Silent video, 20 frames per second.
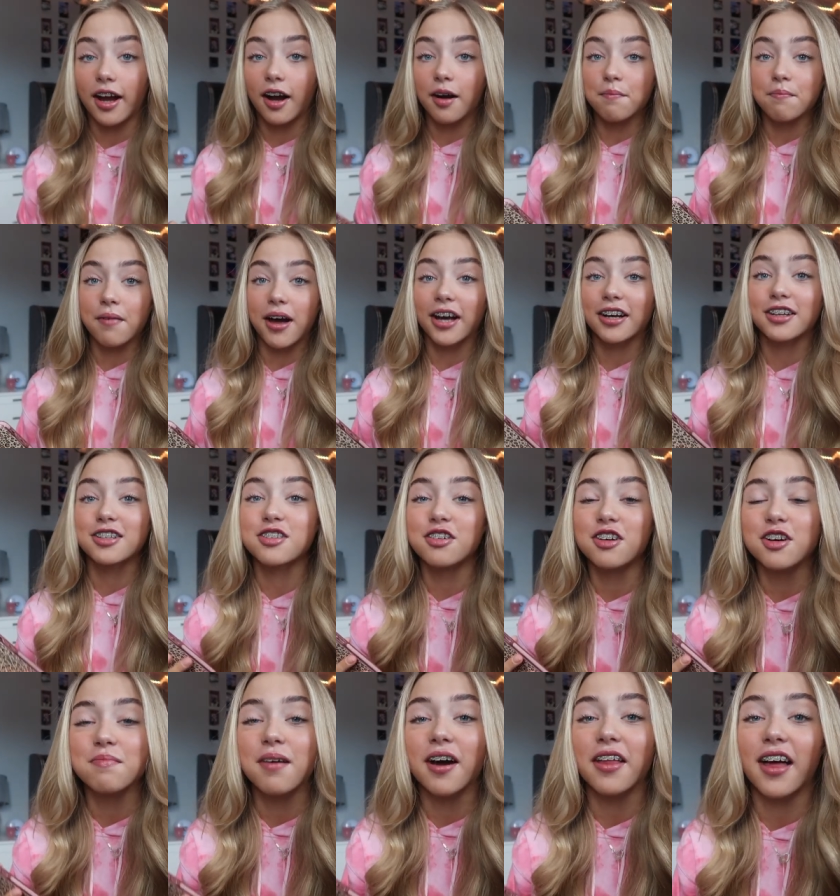I'm back.
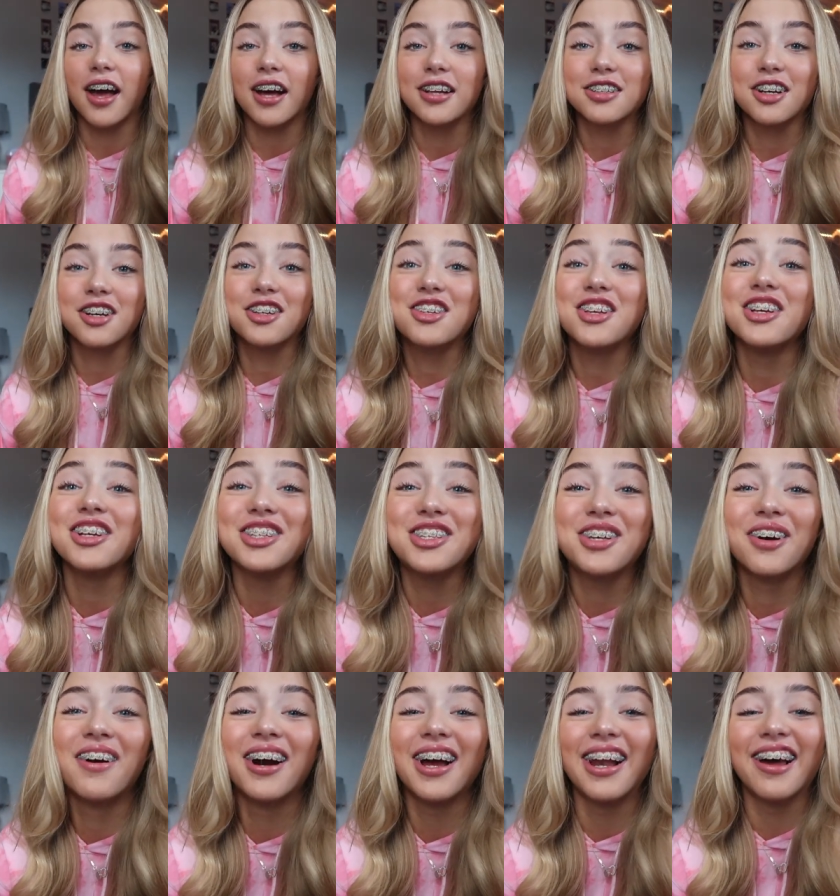Sorry about that. I had to go to the
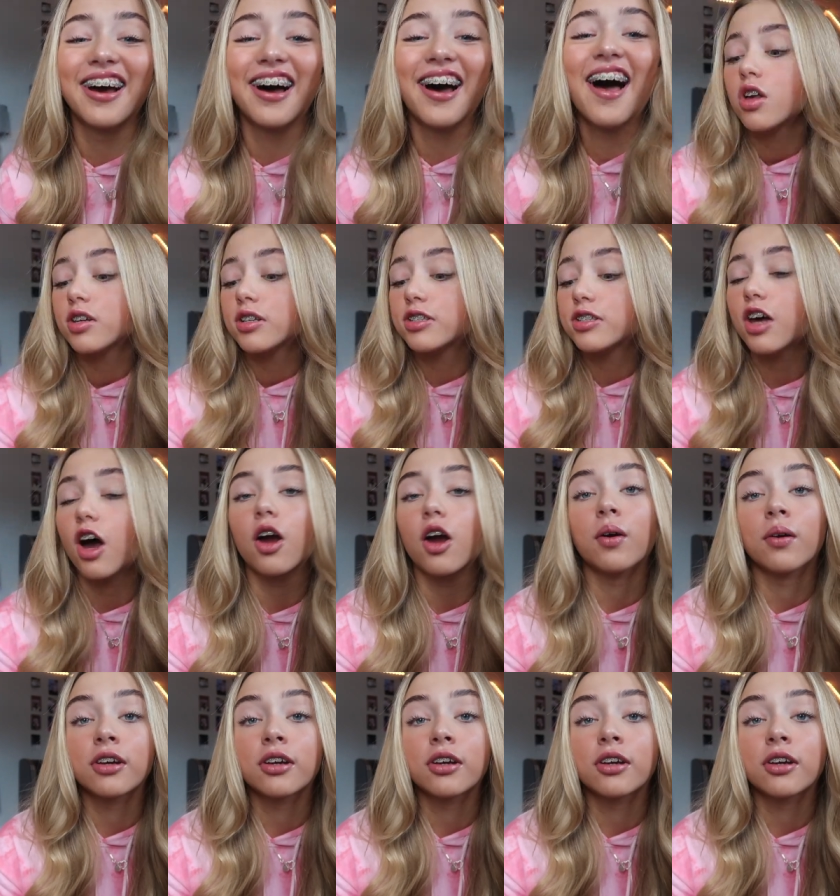toilet. So,